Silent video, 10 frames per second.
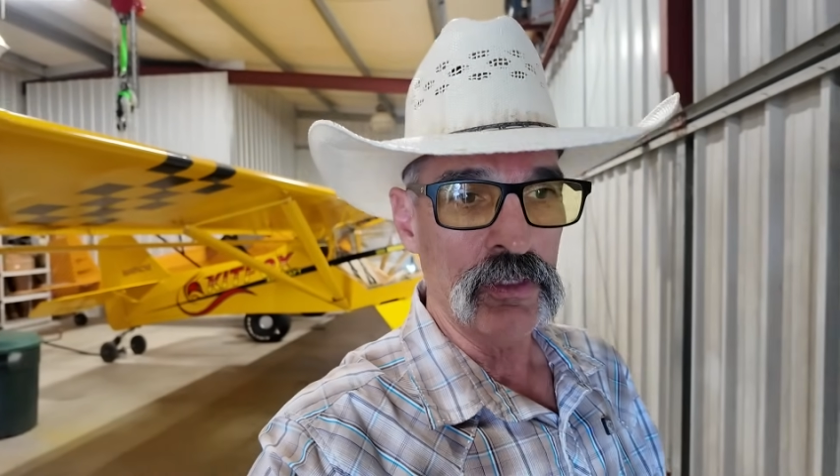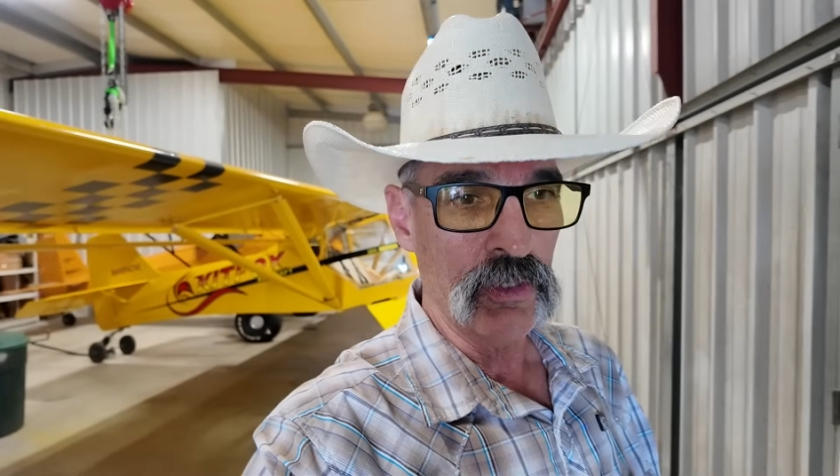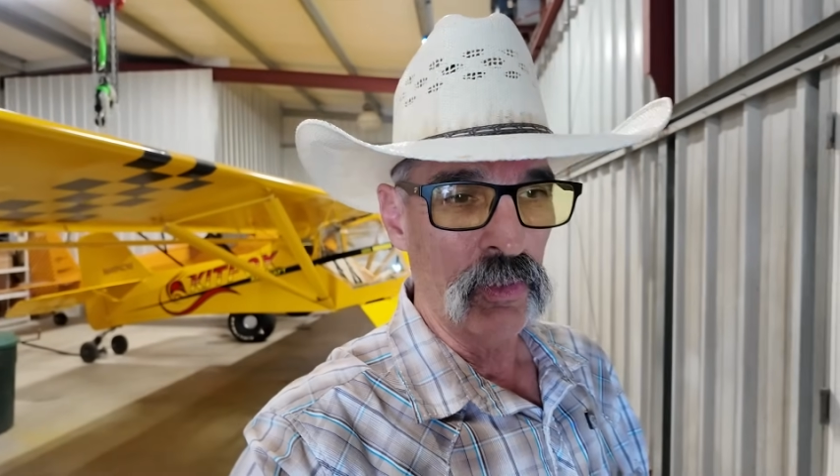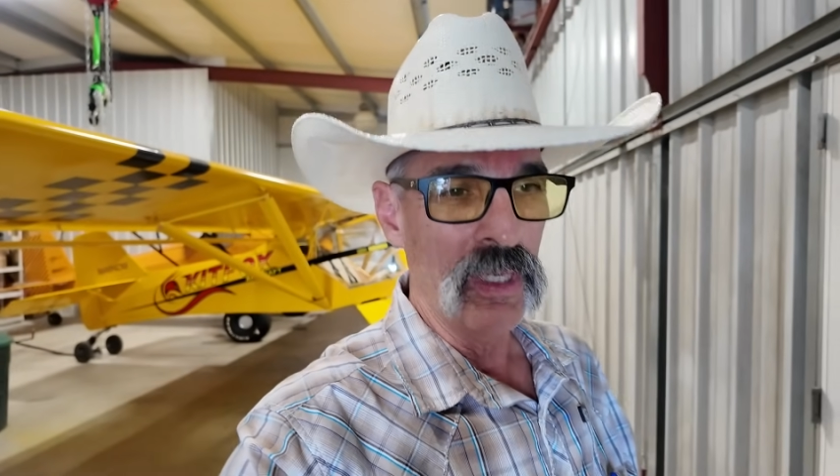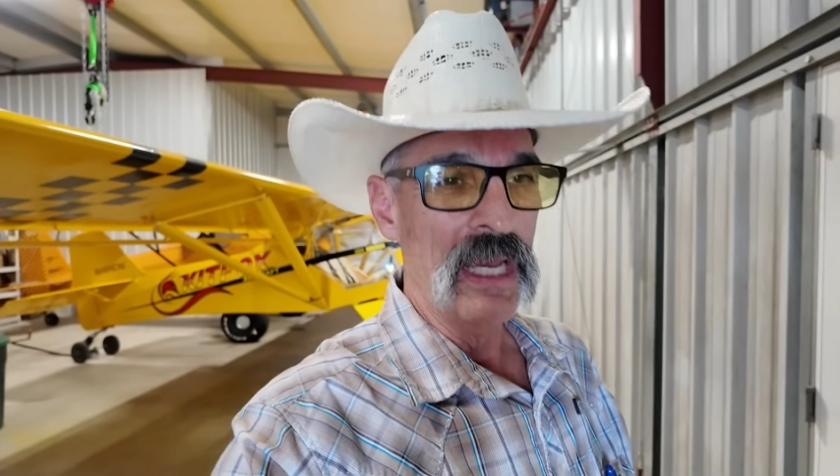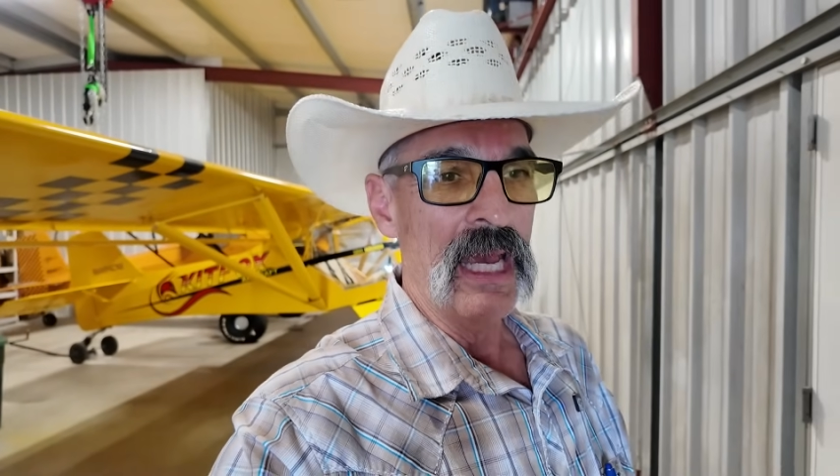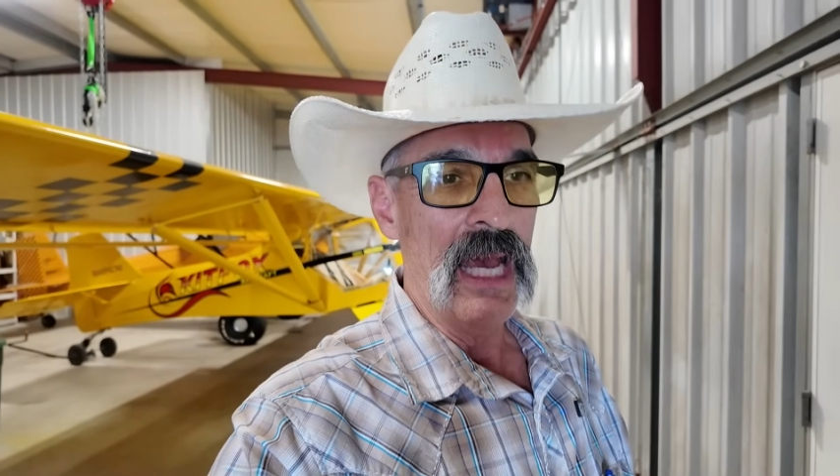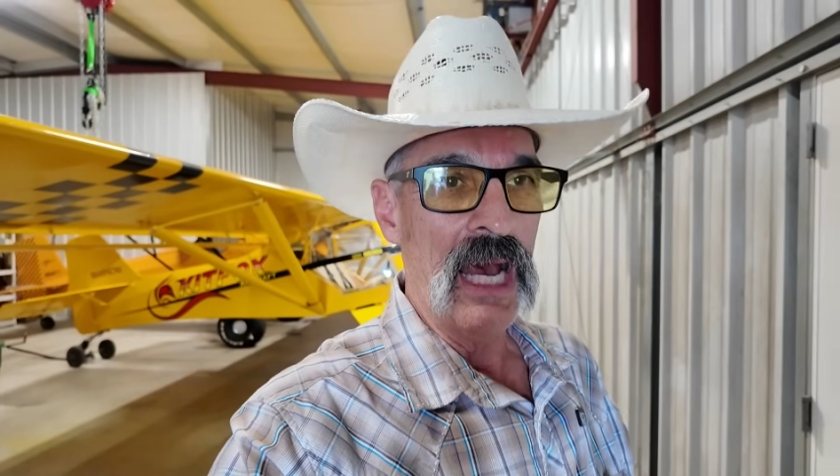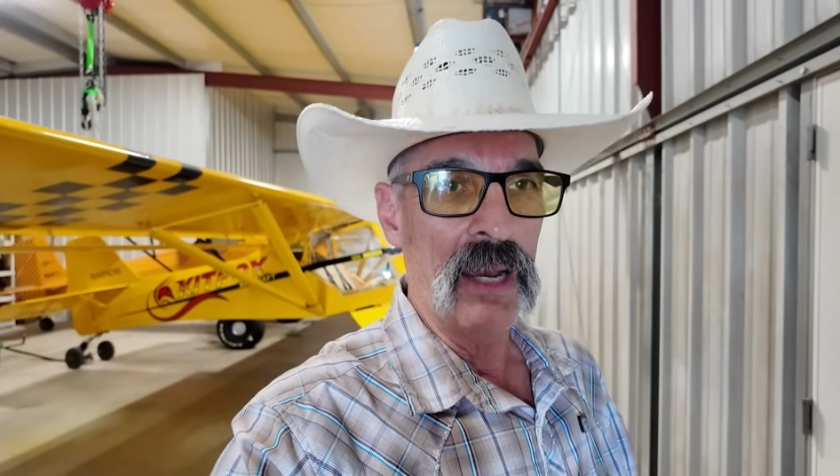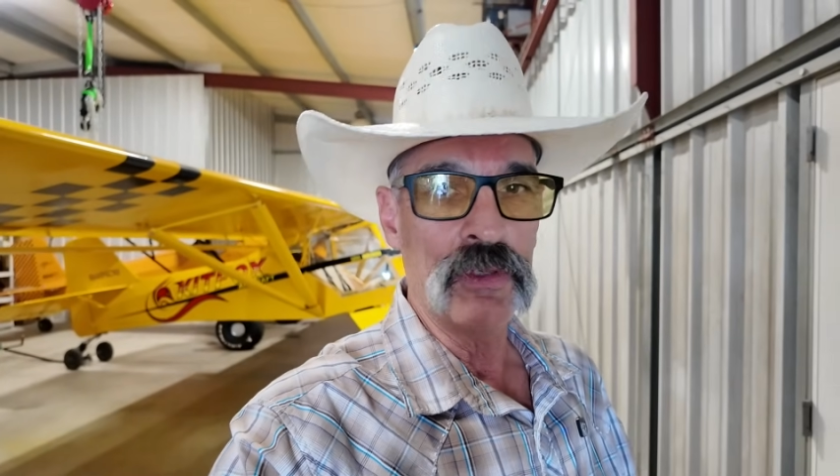so
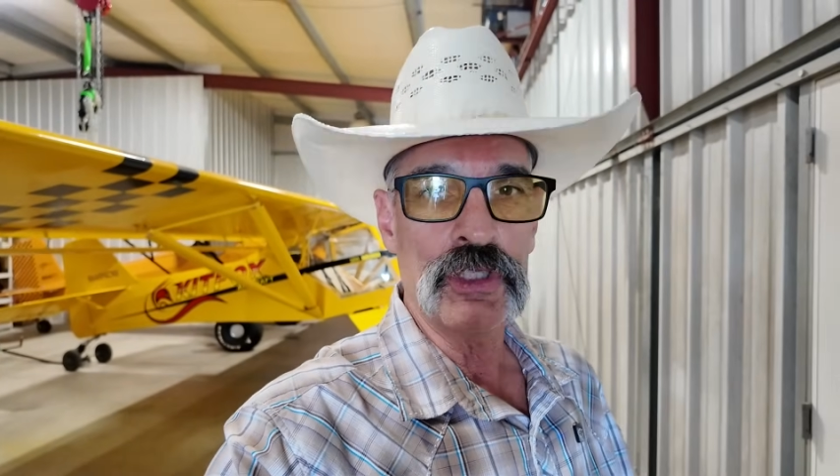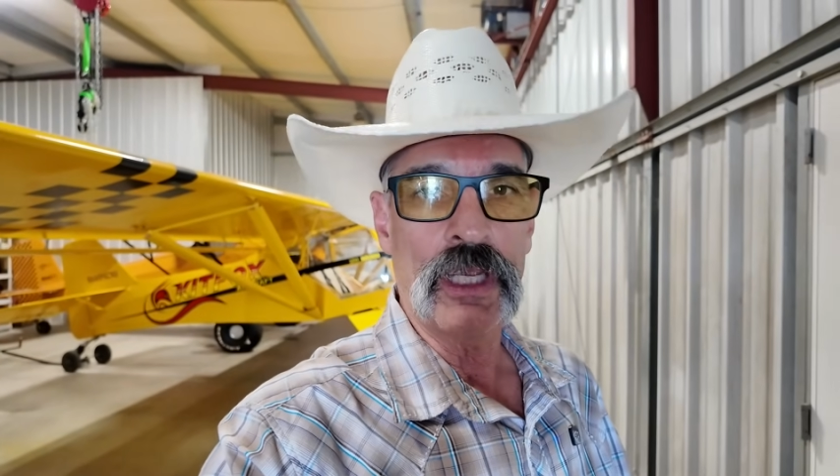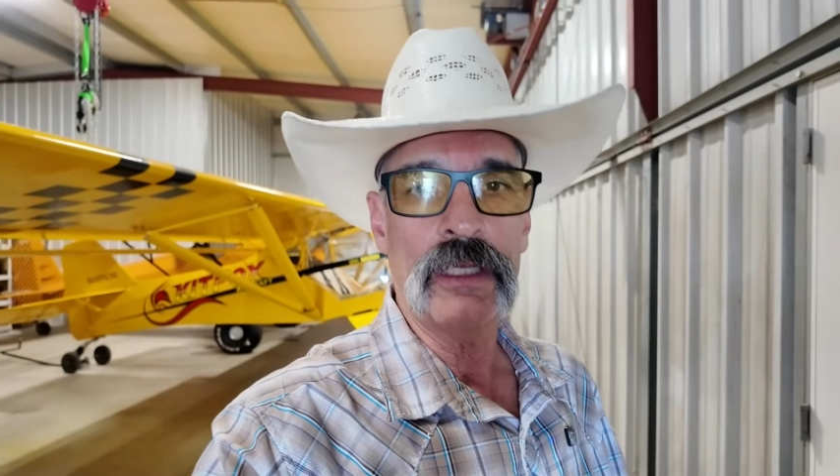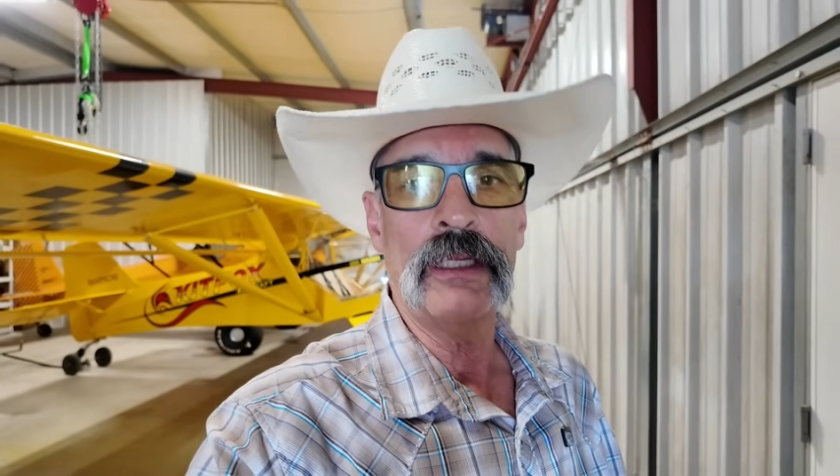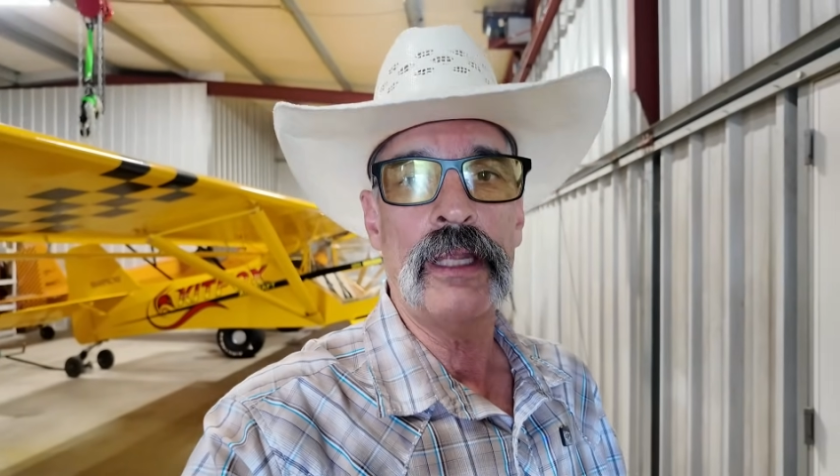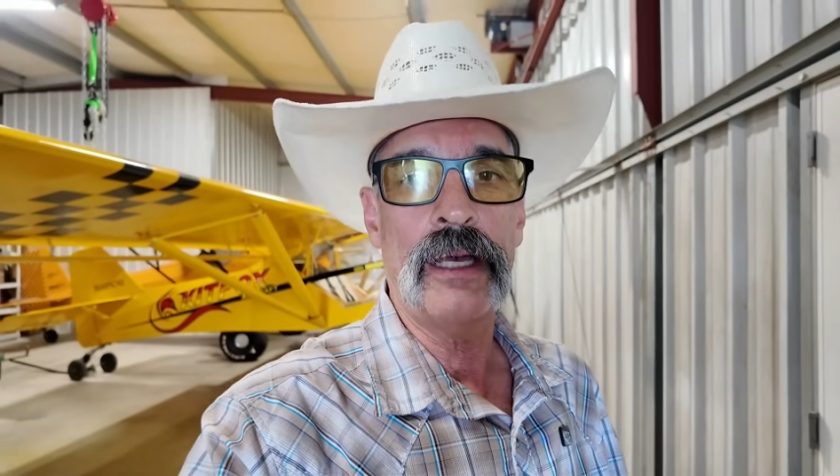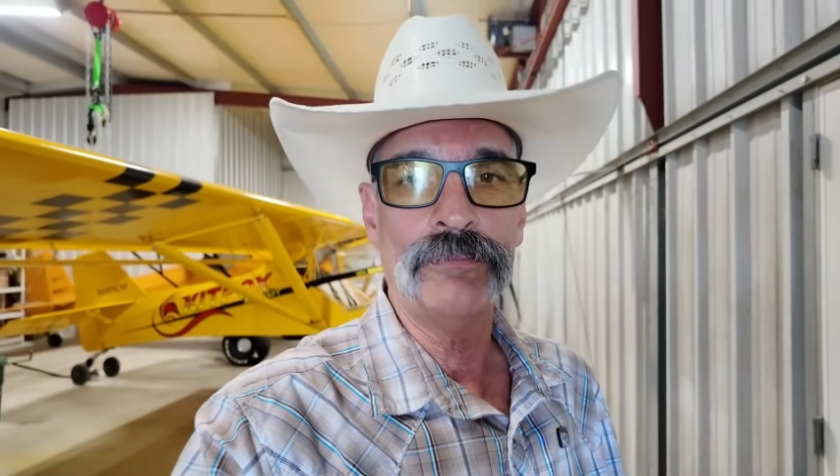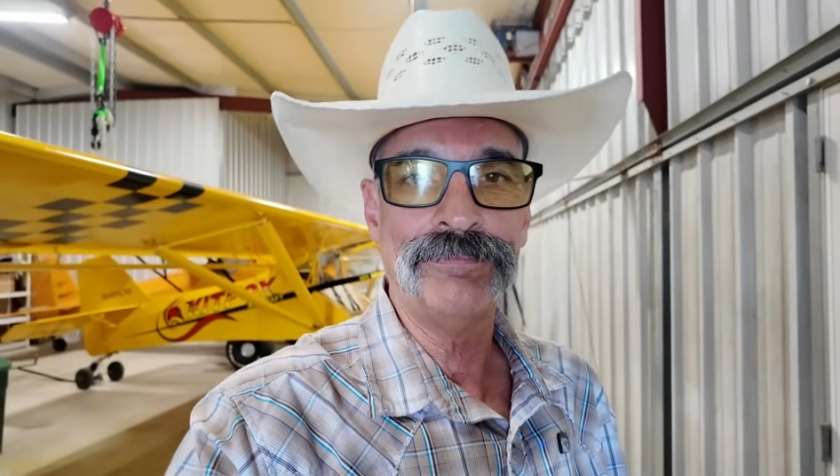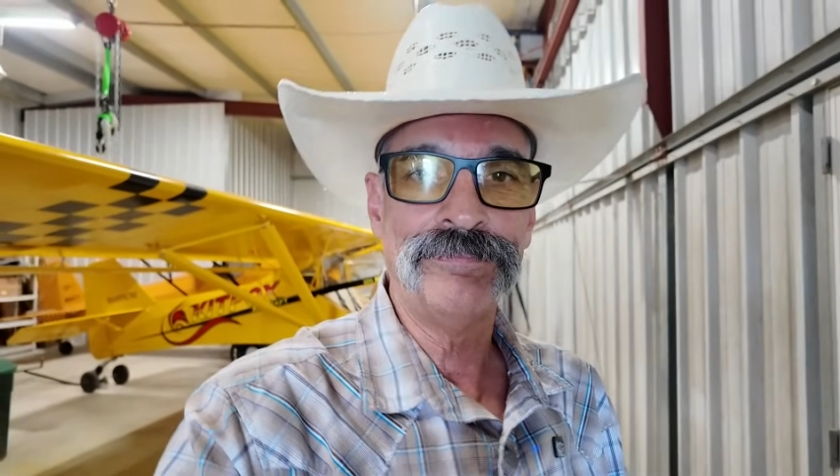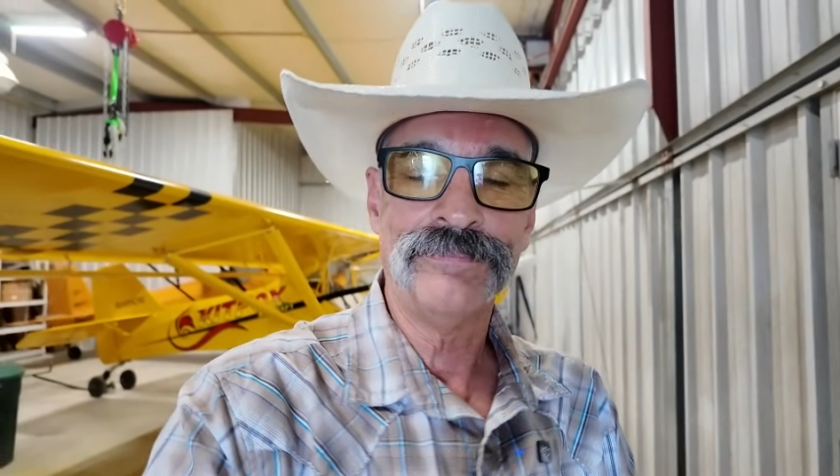I was checking it out.